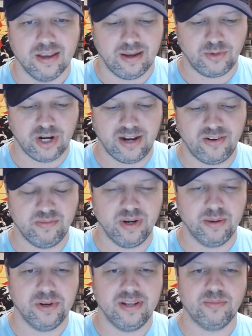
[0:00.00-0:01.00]
I'm trying to
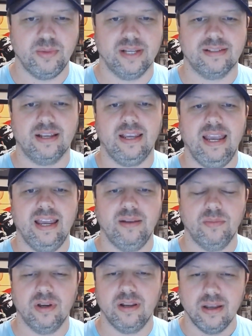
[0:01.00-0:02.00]
remember it as best as I
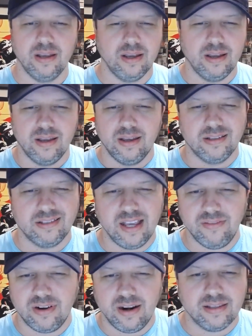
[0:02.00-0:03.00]
can, but
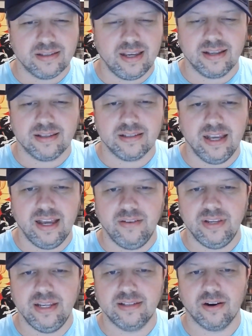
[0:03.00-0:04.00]
7 or 8 seconds
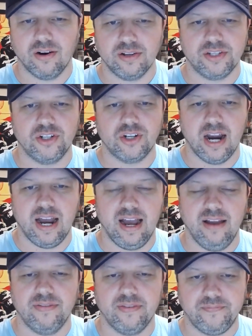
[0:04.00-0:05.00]
left, he starts to
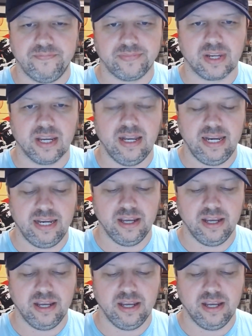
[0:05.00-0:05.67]
drive, and he